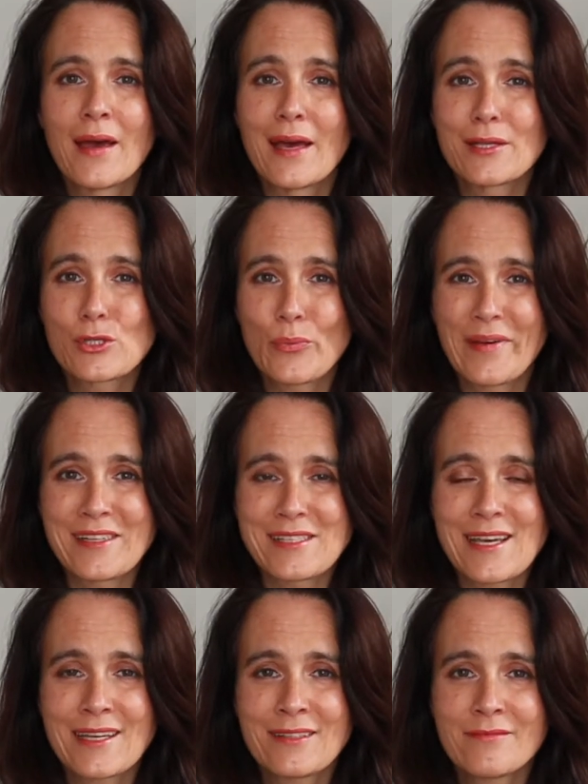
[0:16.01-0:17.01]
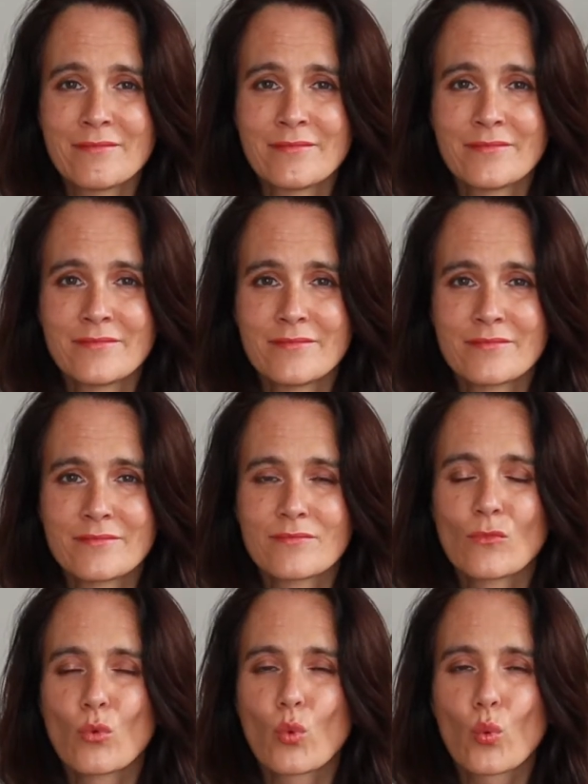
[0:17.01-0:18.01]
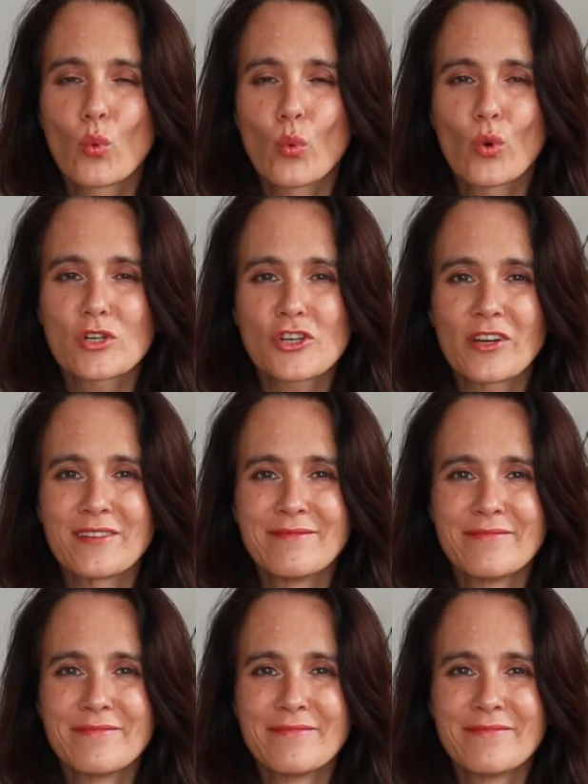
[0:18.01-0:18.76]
and to maintain? Watch on.